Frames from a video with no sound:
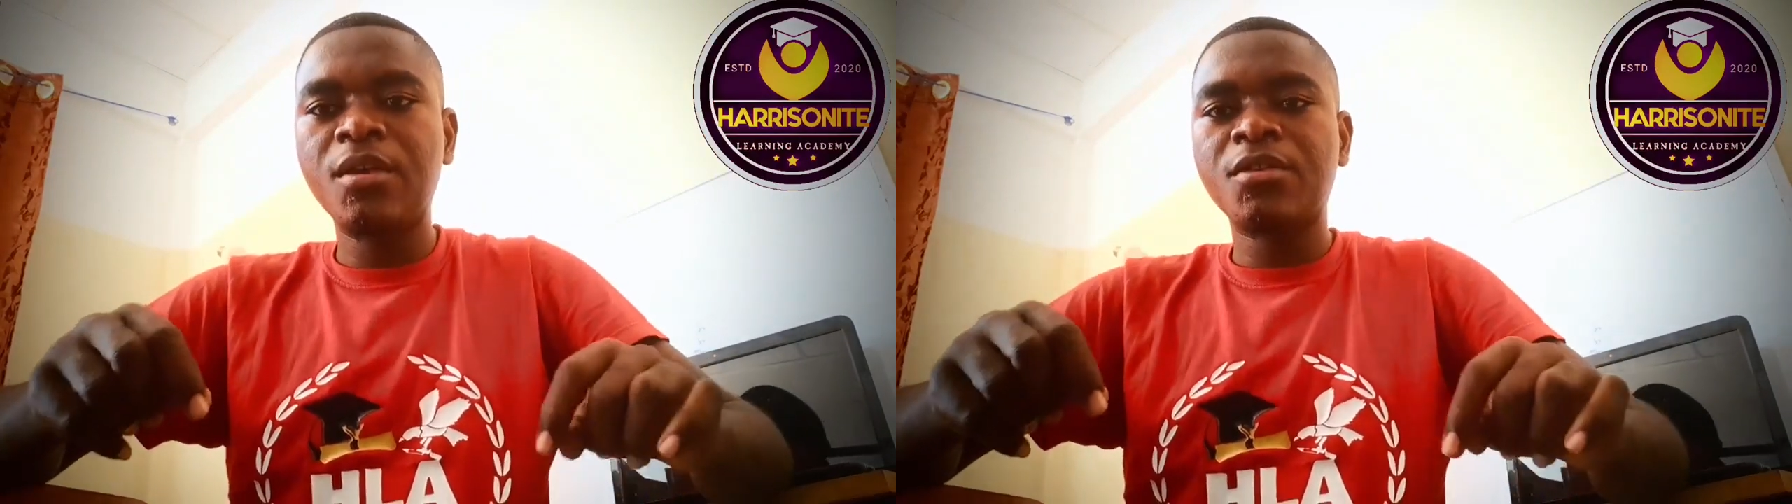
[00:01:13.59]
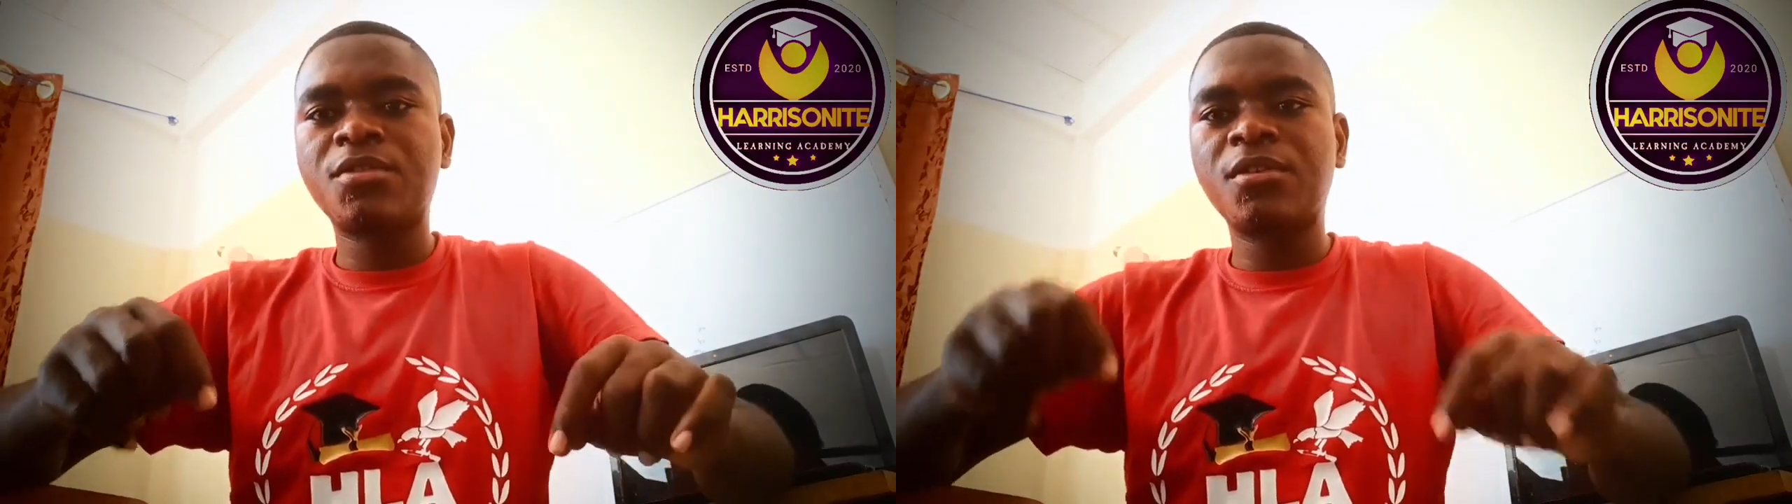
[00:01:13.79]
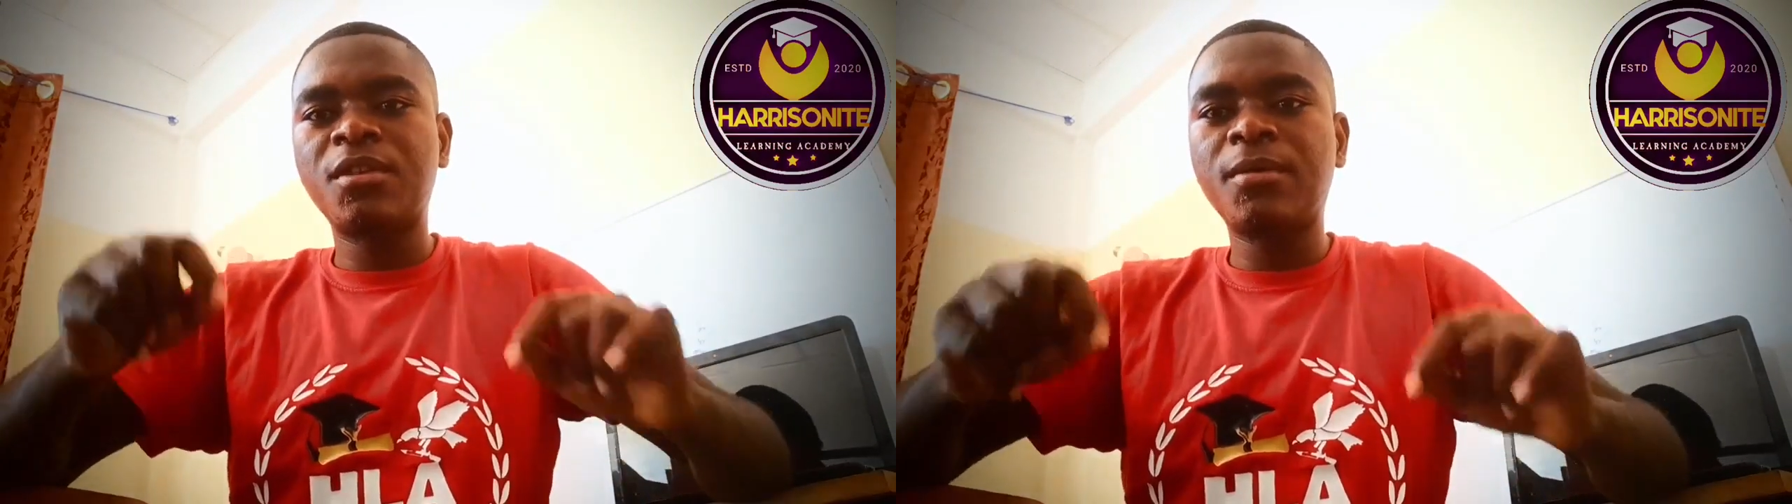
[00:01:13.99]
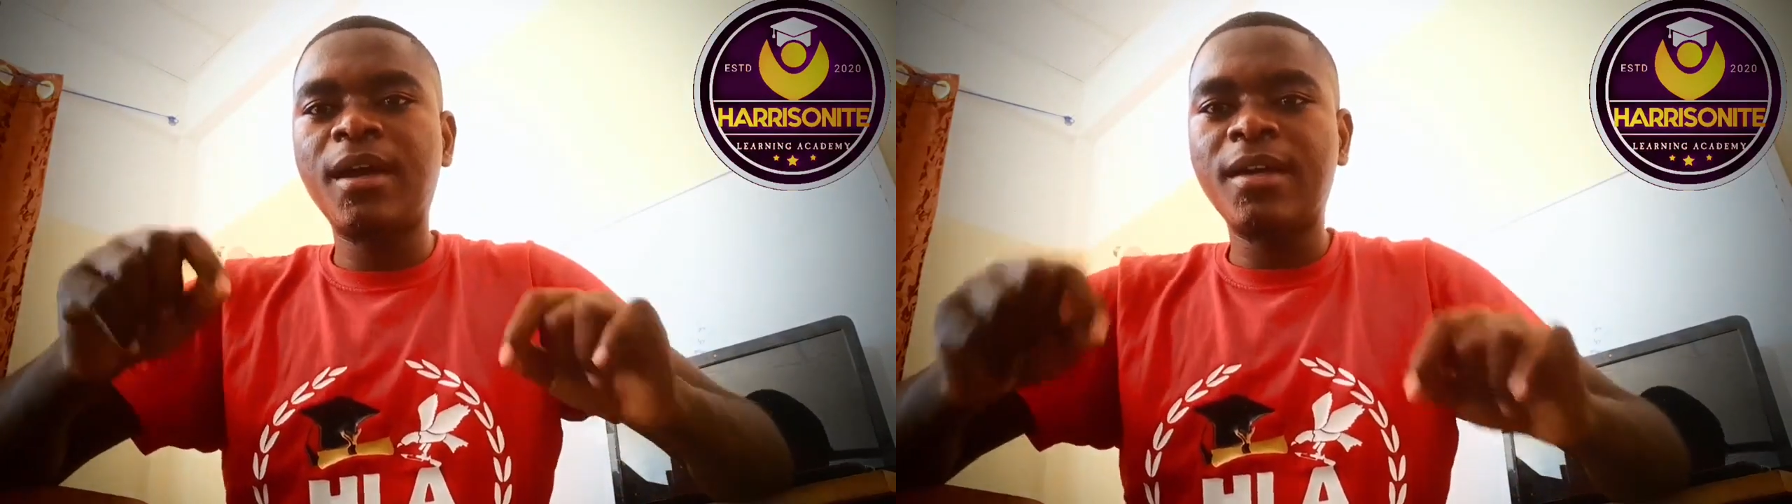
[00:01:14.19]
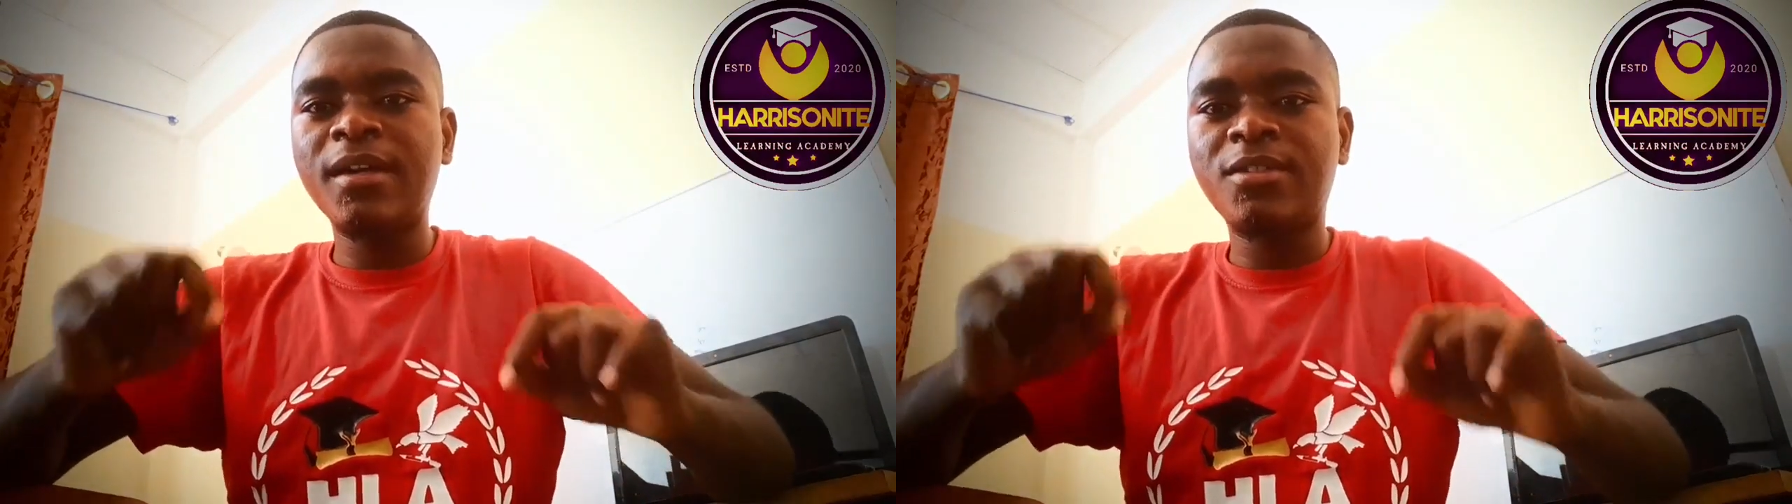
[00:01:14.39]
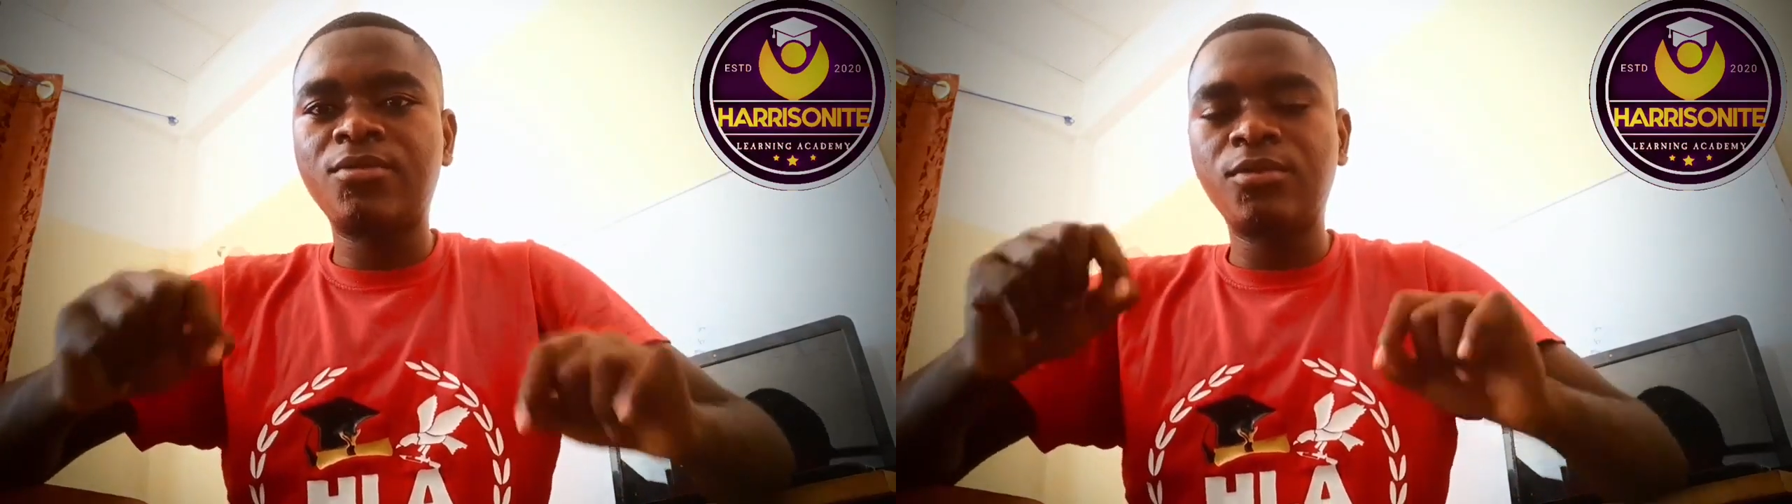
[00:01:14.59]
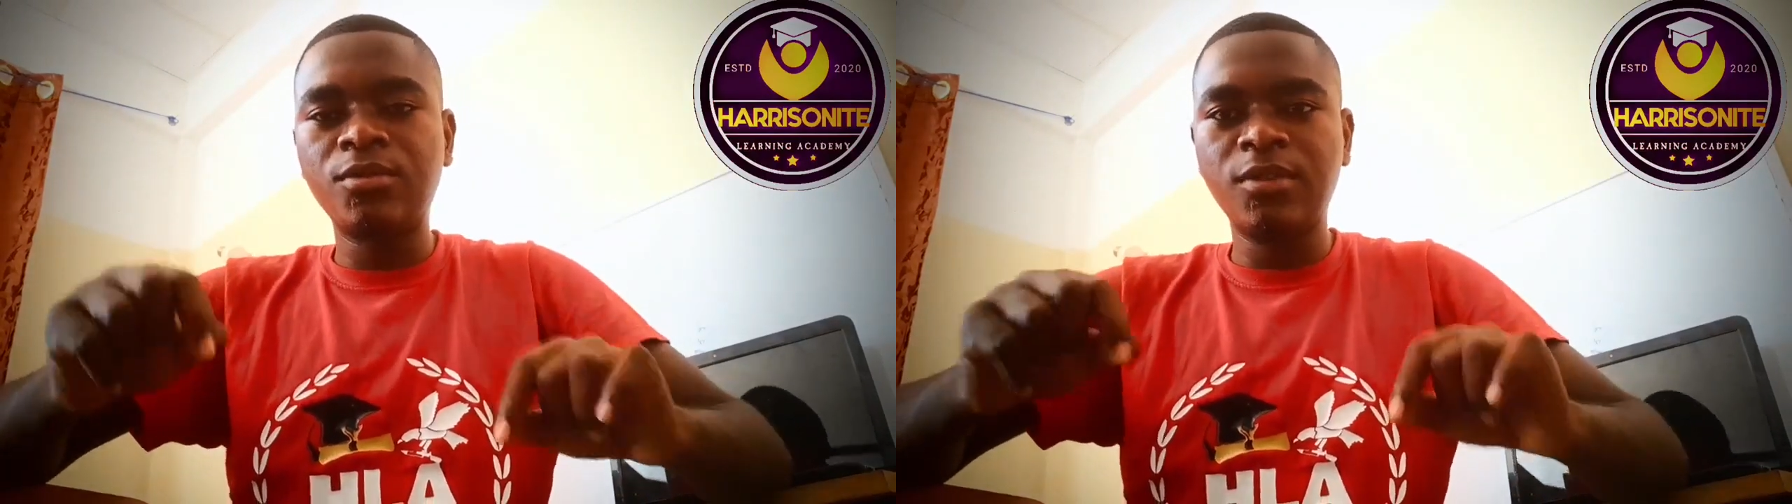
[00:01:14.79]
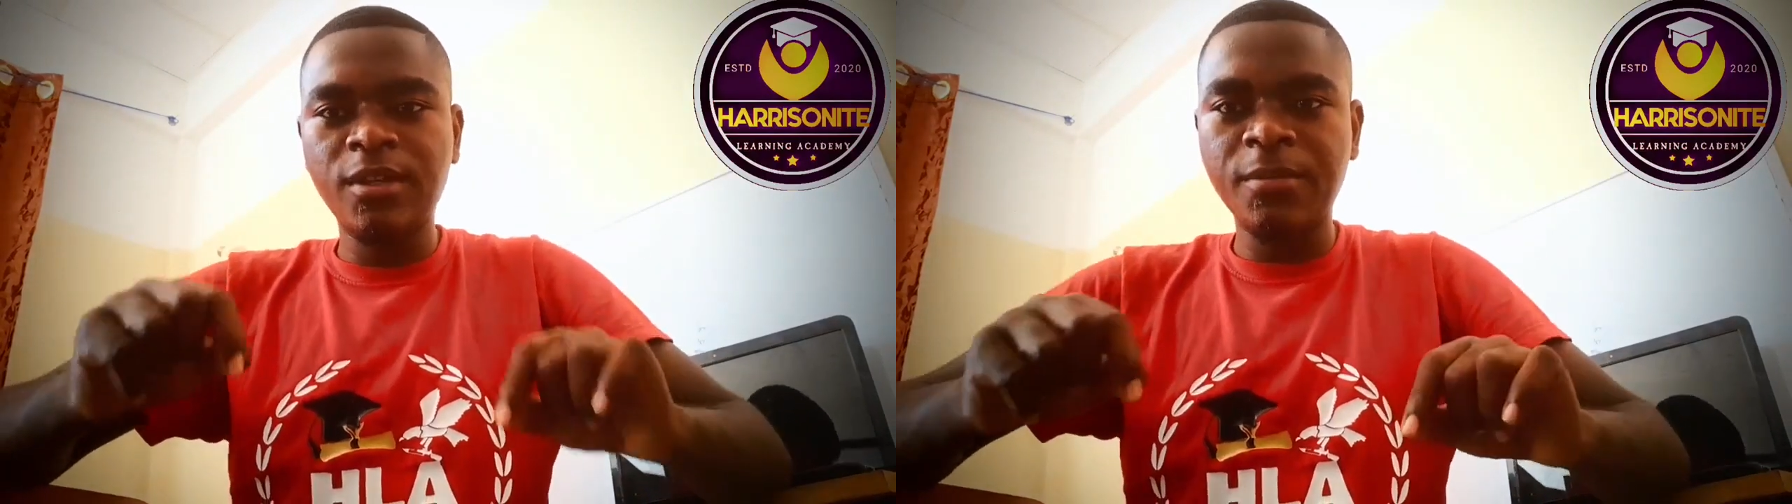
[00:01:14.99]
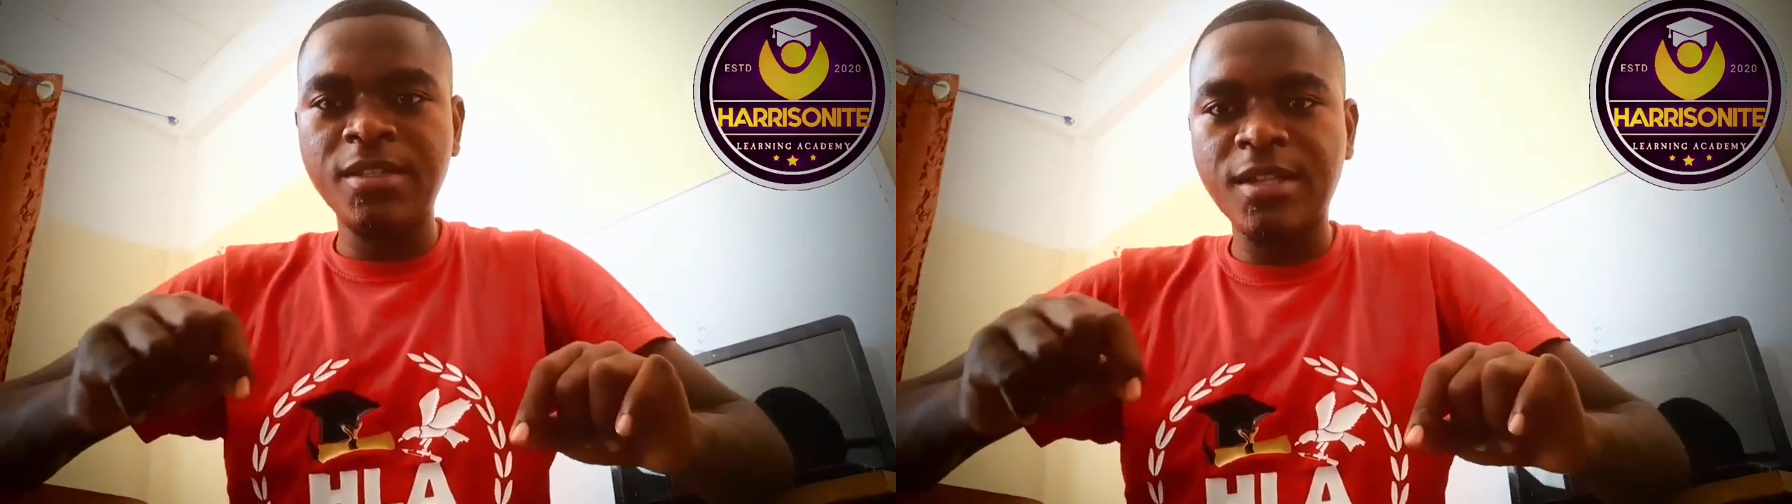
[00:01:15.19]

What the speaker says: So the way I get to do them is